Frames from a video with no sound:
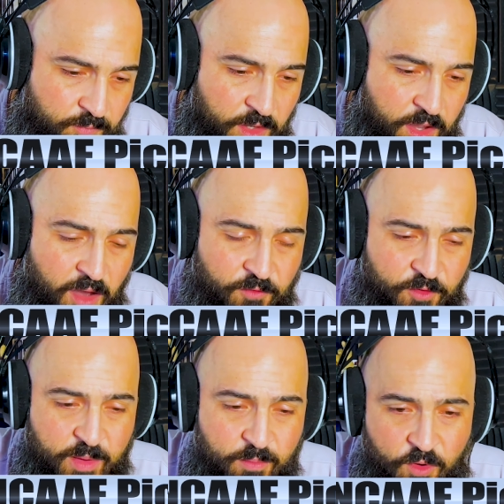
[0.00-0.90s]

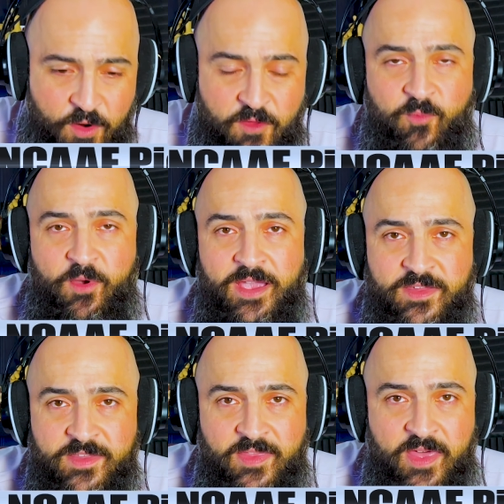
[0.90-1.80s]
covering more
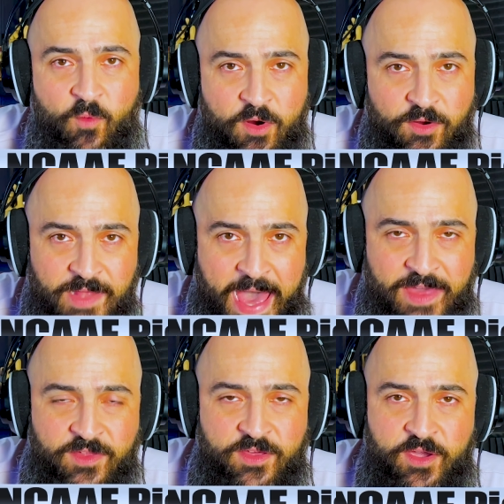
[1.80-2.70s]
spreads than they were
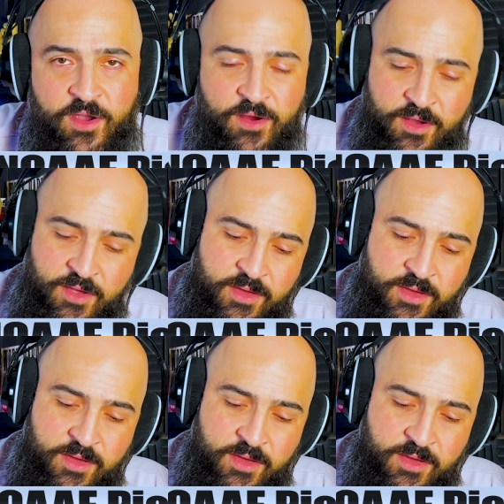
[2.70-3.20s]
last year,